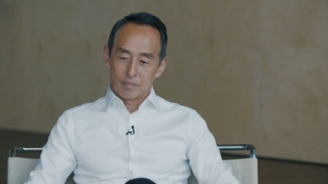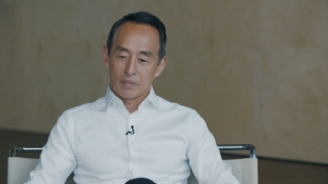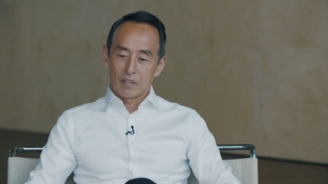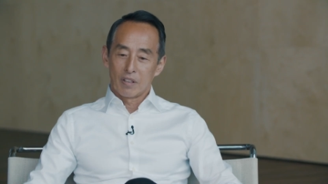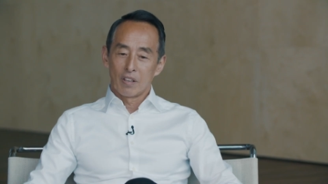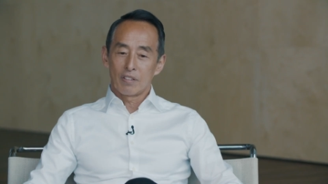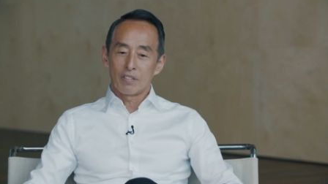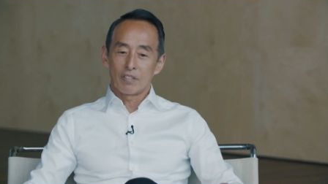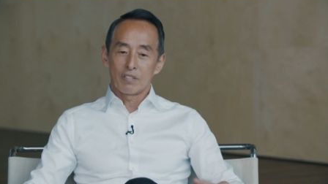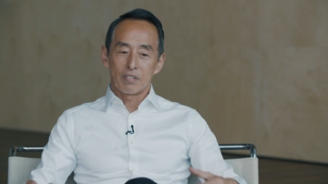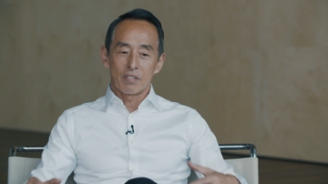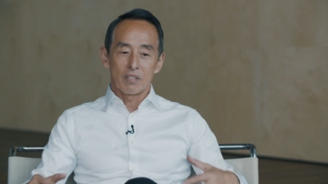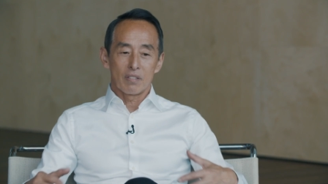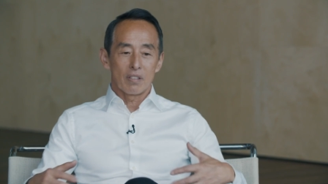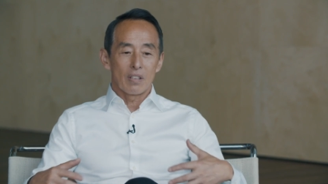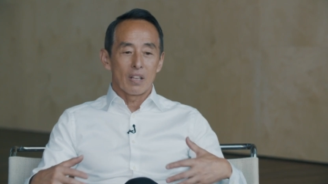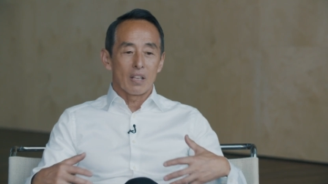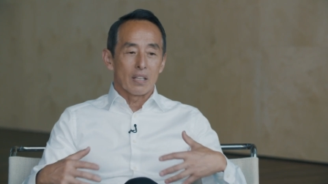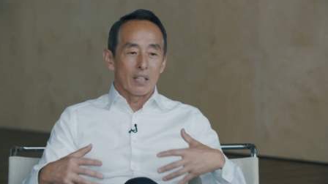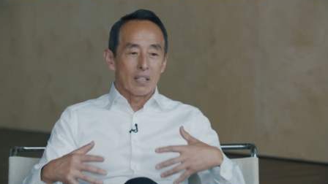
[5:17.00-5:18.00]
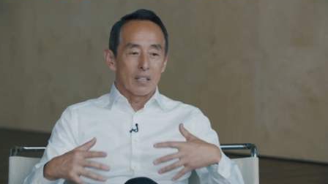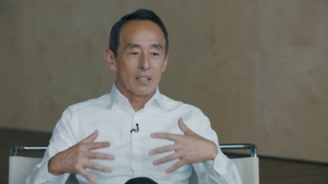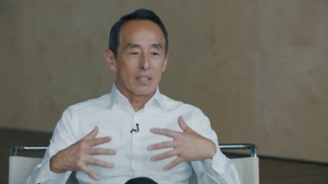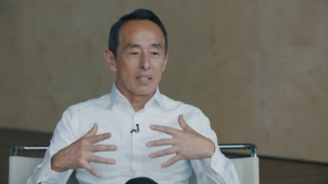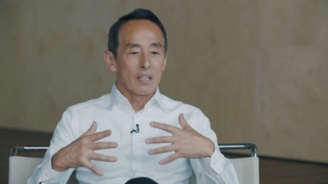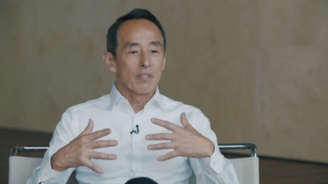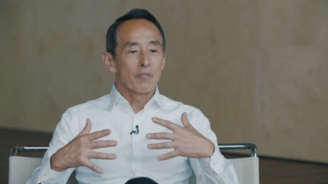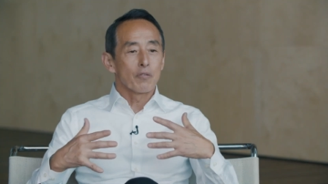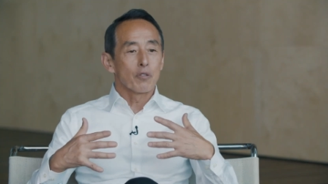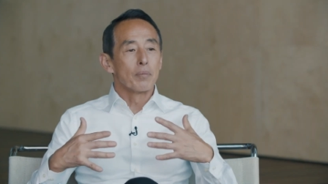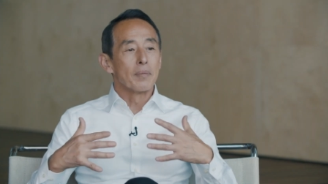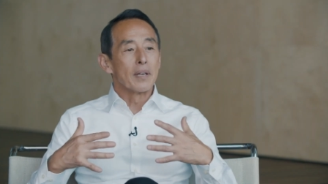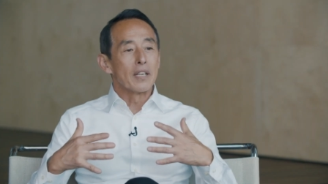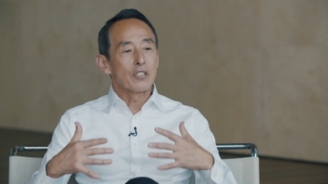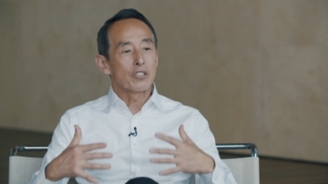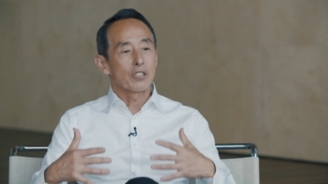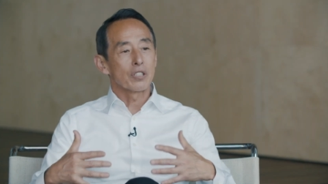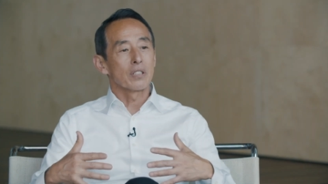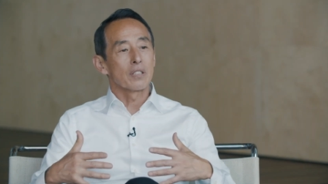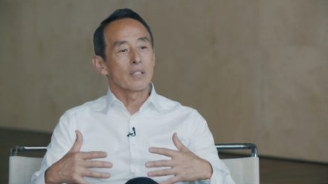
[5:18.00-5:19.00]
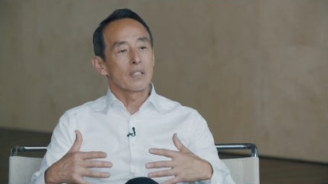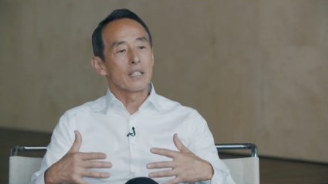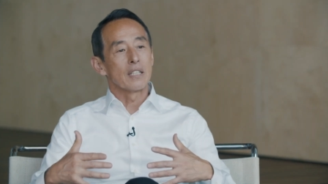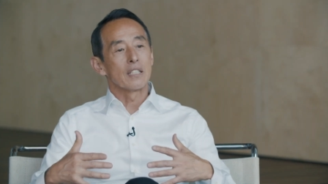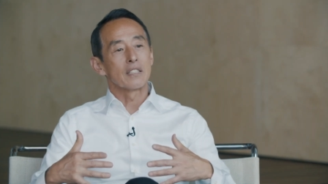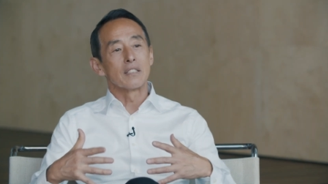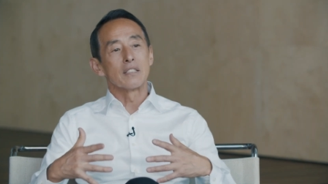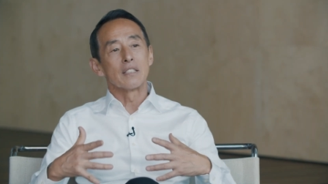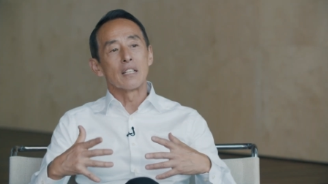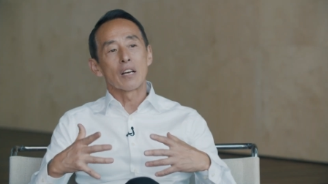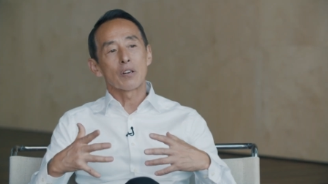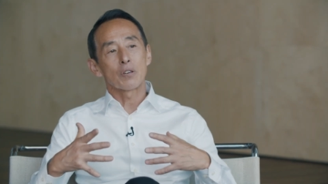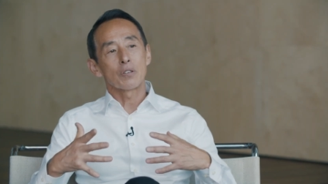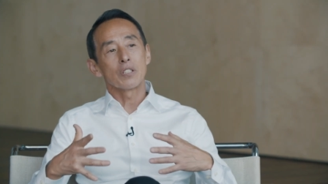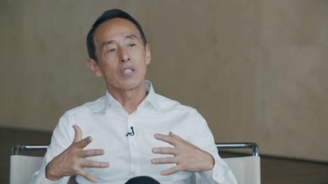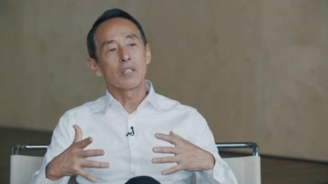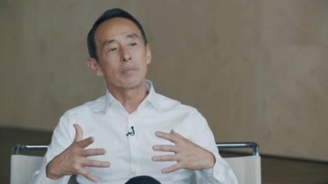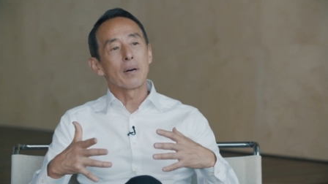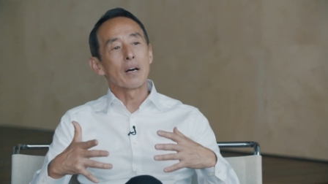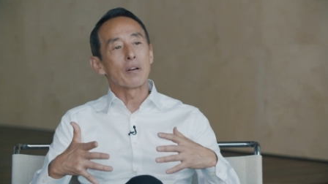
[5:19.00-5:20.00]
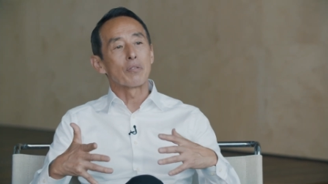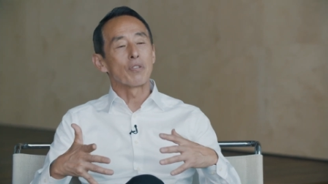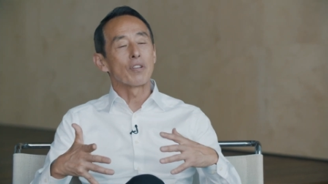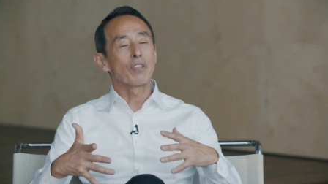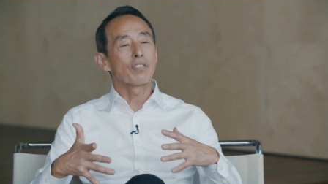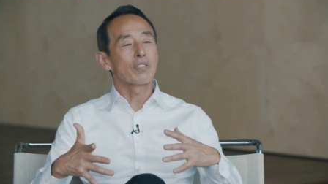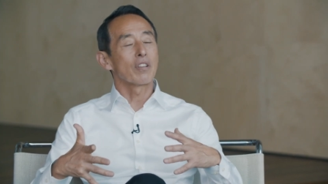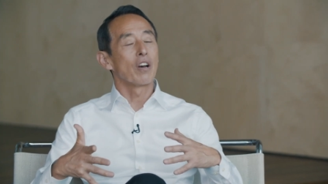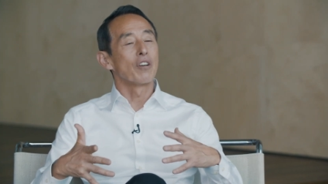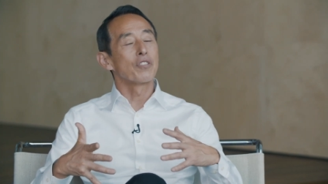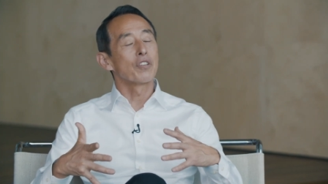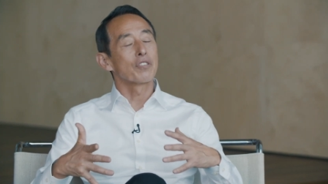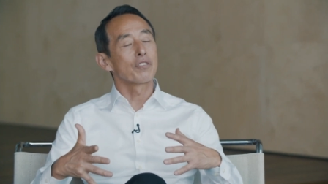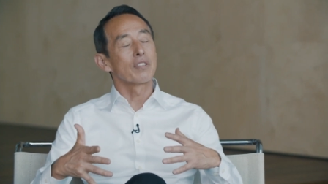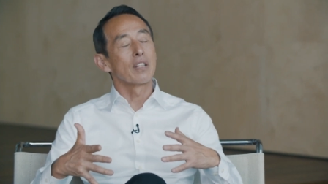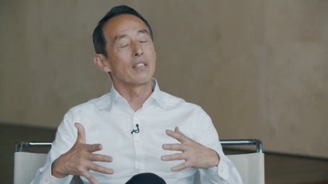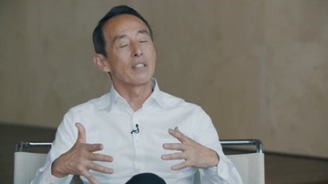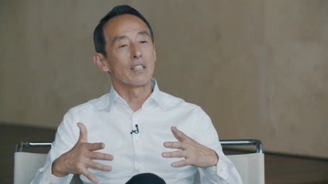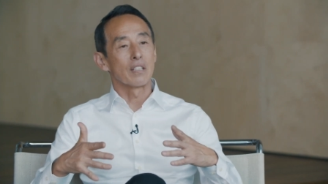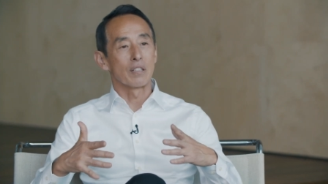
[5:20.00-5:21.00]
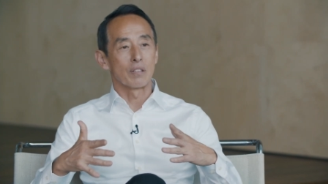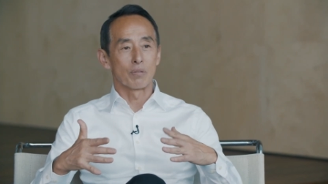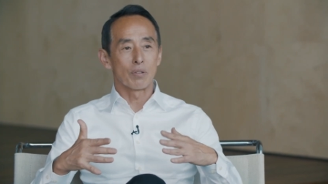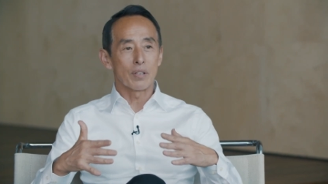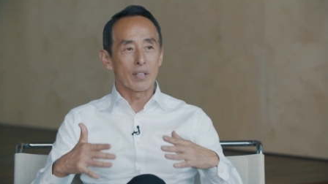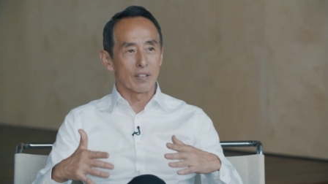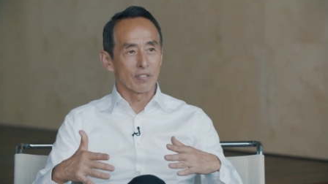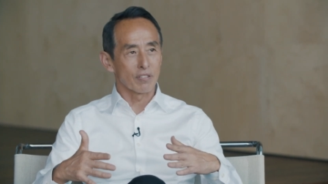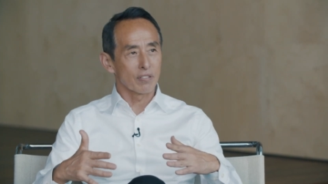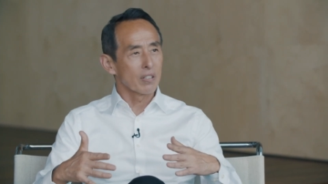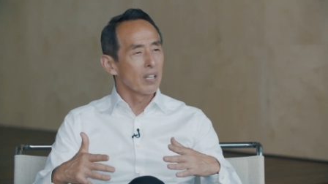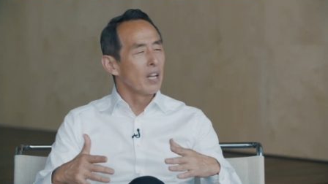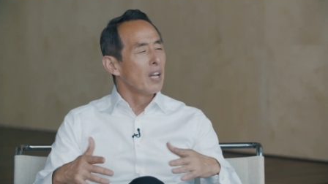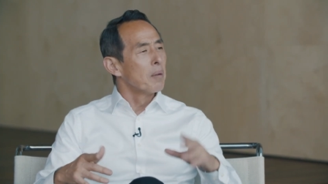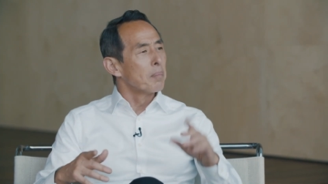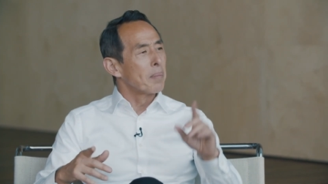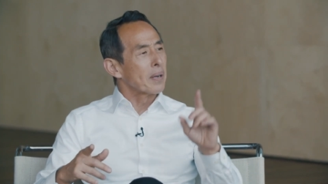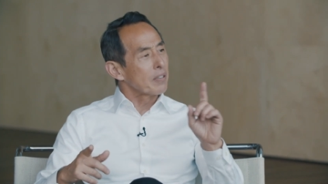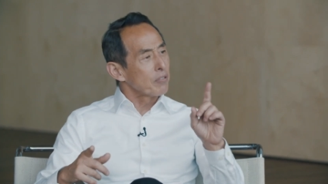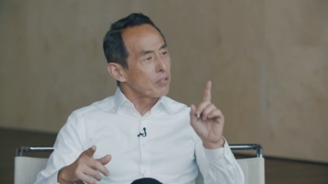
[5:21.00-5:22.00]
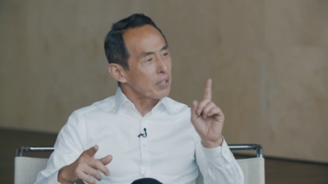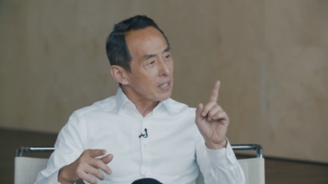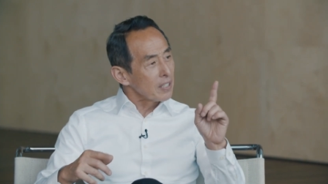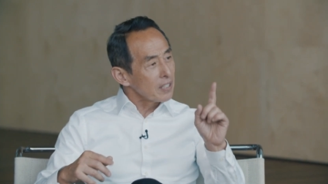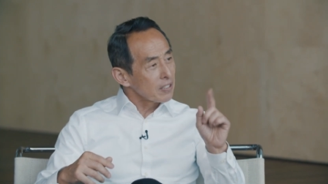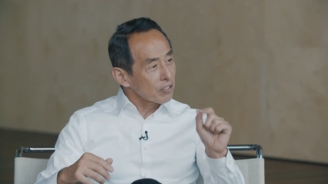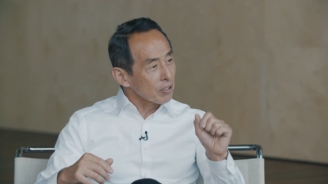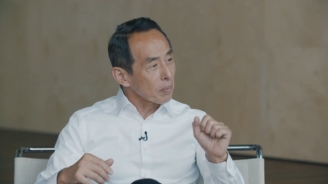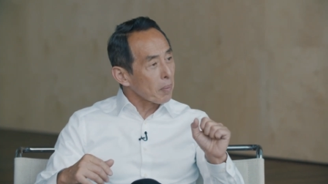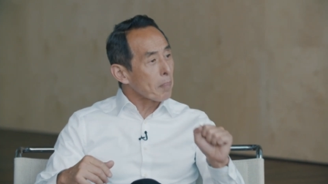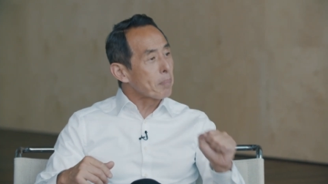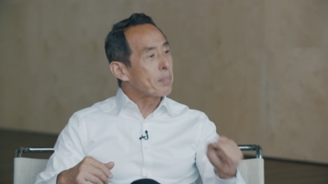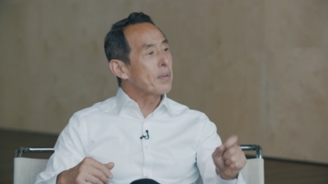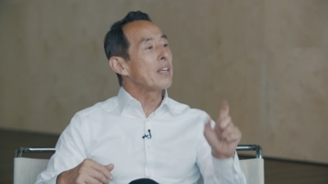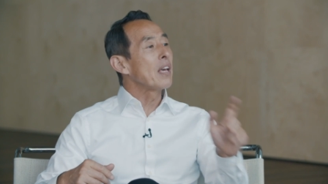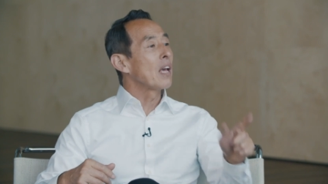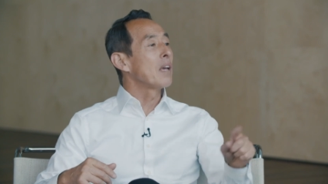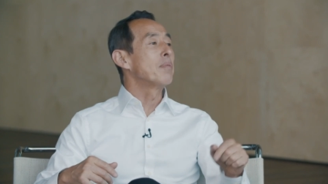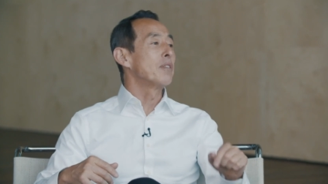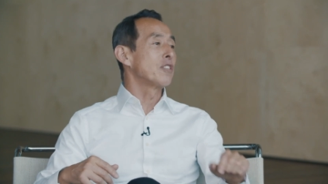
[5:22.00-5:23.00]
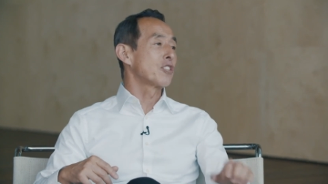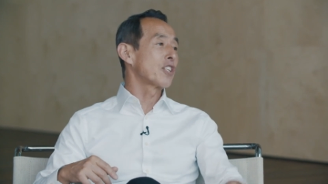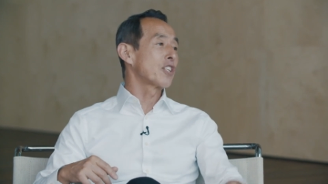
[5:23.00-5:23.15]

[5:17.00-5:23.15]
This information is not only about risk, understanding the risk, but it really is about behavior